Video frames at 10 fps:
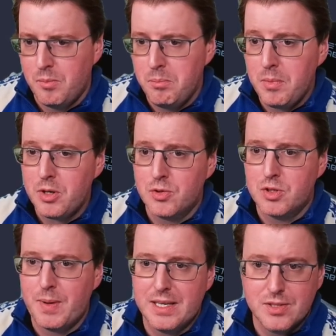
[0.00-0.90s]

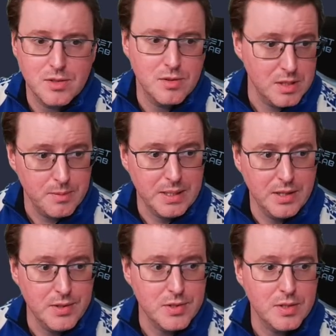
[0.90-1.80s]
Monospace, that'll be
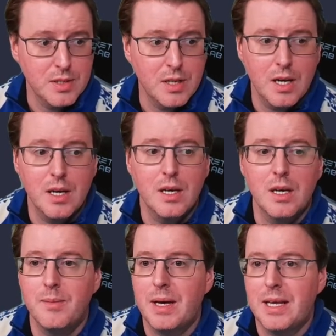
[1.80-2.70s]
nice.
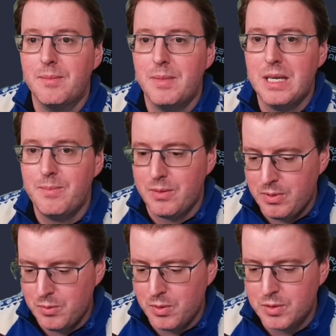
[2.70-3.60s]
And maybe
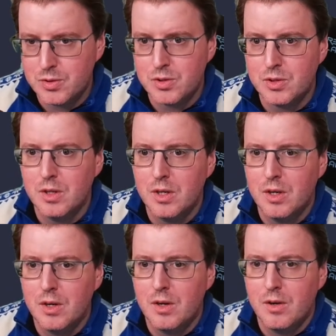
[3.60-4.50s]
we want
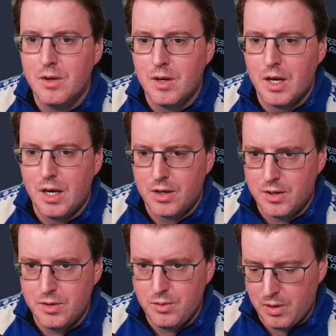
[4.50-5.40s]
on a
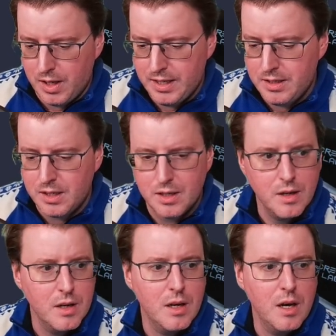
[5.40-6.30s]
new line
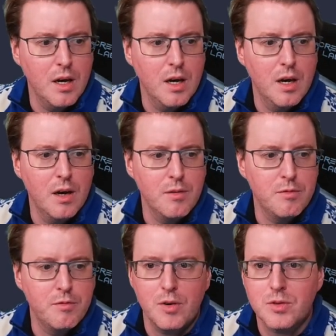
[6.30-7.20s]

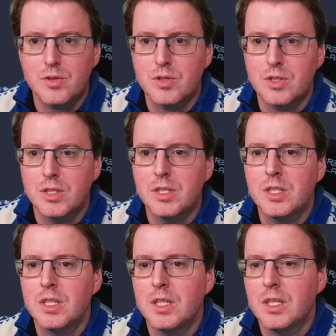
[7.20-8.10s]
font
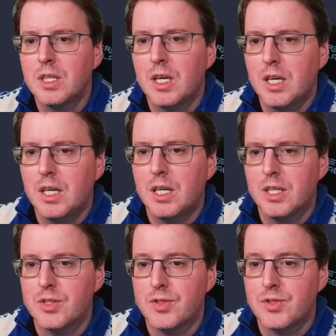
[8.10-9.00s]

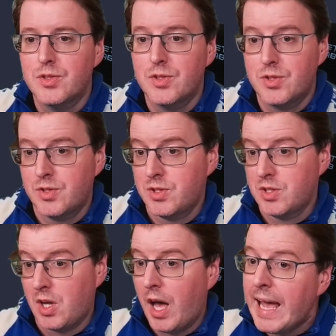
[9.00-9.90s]

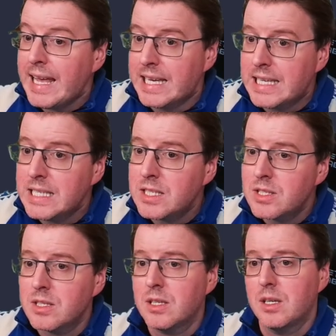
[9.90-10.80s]

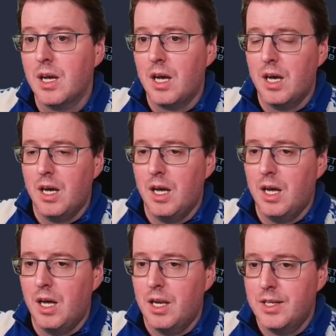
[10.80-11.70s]
size,
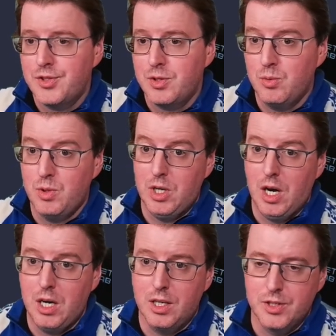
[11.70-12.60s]
let's do
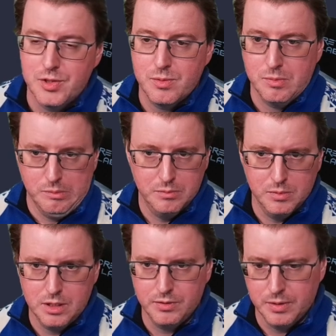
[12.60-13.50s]
large.
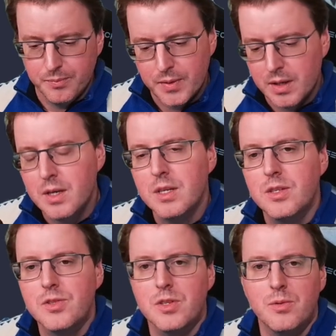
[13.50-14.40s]
Wonderful.
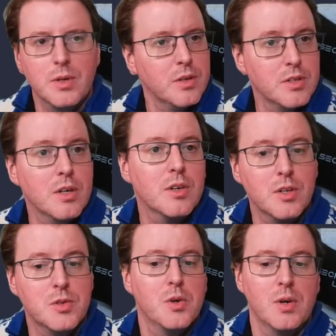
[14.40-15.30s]
So we're going to go and
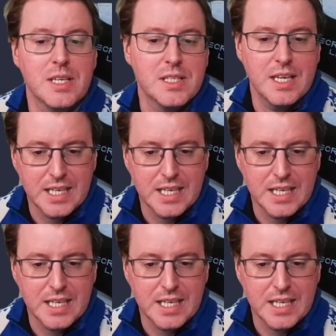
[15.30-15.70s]
Control S that